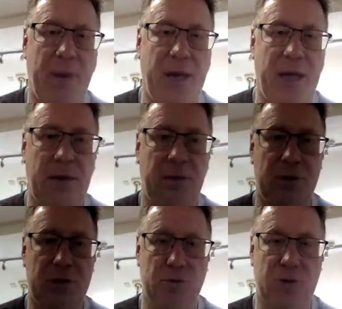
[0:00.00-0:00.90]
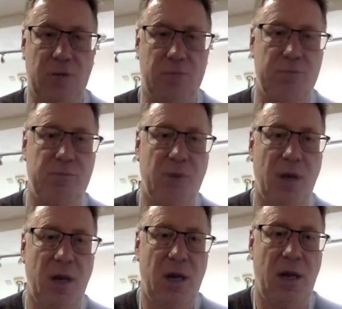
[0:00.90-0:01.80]
He was also
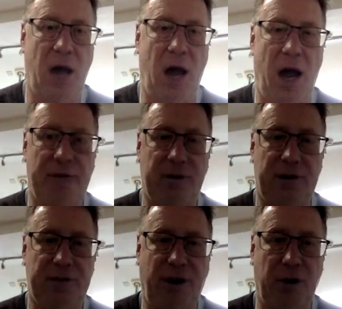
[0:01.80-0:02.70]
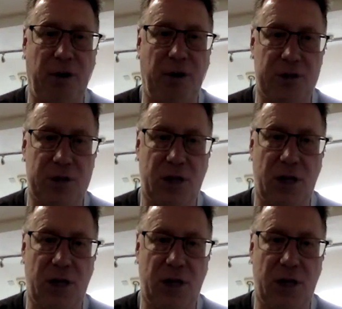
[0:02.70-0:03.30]
heavily involved as